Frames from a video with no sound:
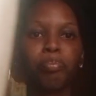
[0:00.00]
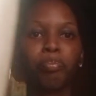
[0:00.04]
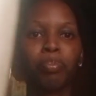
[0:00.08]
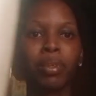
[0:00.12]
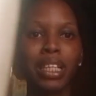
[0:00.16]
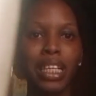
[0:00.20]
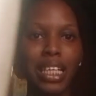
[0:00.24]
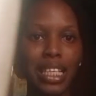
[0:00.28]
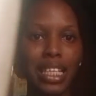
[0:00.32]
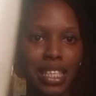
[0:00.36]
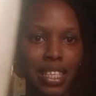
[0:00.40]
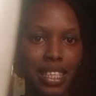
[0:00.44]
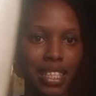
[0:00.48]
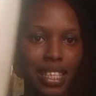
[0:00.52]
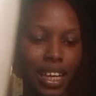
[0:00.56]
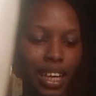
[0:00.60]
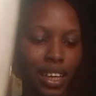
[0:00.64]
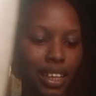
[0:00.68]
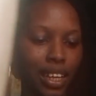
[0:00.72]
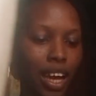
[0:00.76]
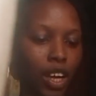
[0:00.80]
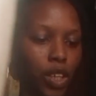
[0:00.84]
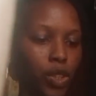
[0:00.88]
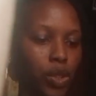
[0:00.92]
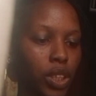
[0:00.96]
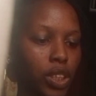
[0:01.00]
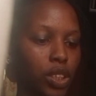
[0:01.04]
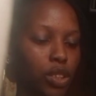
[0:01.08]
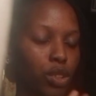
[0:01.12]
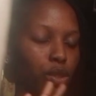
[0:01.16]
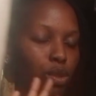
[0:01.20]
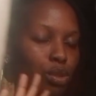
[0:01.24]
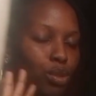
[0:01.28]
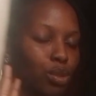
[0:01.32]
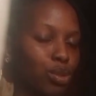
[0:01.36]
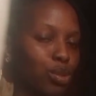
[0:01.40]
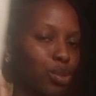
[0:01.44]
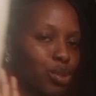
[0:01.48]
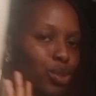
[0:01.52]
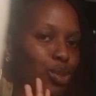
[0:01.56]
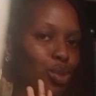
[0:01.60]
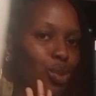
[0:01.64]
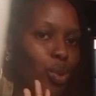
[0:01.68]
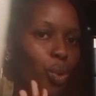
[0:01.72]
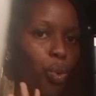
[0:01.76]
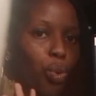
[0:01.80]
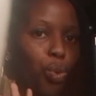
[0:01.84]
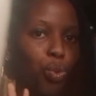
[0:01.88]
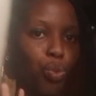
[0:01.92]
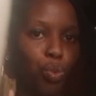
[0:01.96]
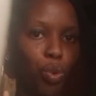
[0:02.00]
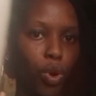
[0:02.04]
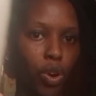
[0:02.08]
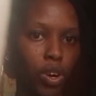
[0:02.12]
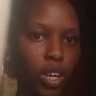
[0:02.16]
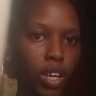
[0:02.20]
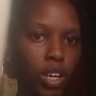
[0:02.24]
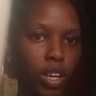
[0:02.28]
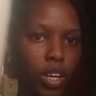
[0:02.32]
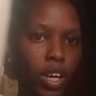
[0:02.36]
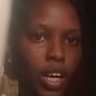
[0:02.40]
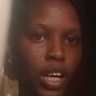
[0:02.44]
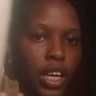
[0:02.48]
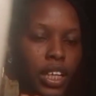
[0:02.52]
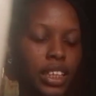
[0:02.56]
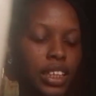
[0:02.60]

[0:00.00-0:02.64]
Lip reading: place that actually does the whole work.